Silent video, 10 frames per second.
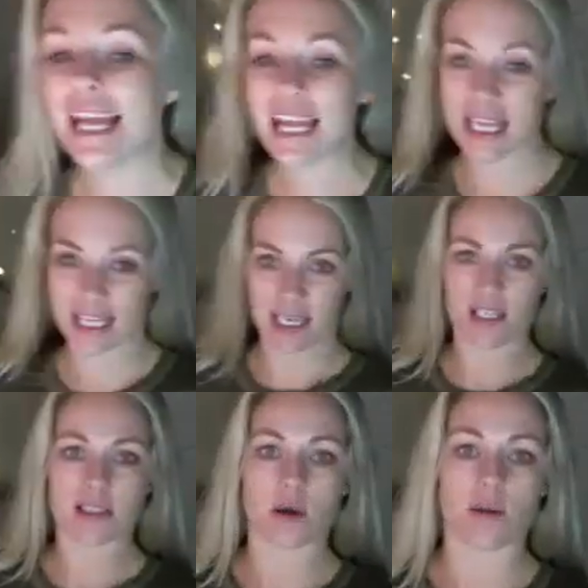in,
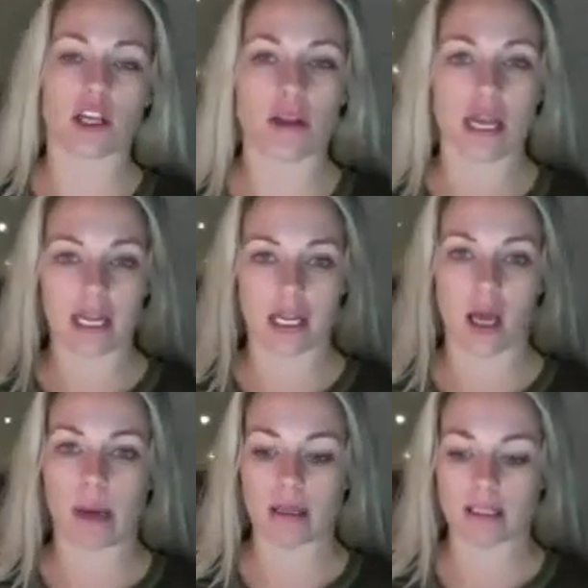so that you're getting
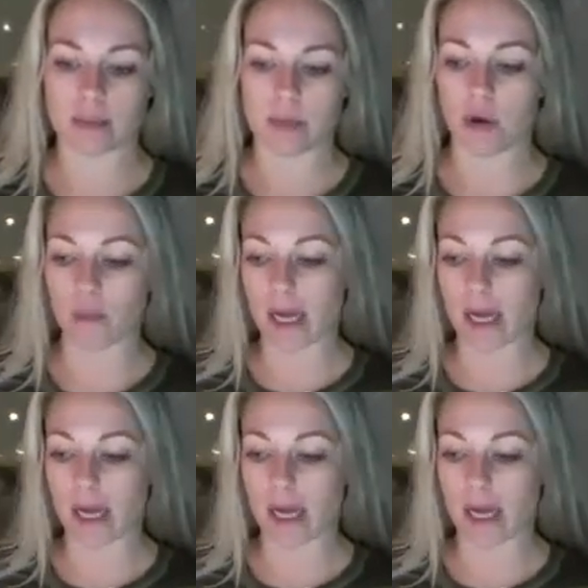a balanced meal.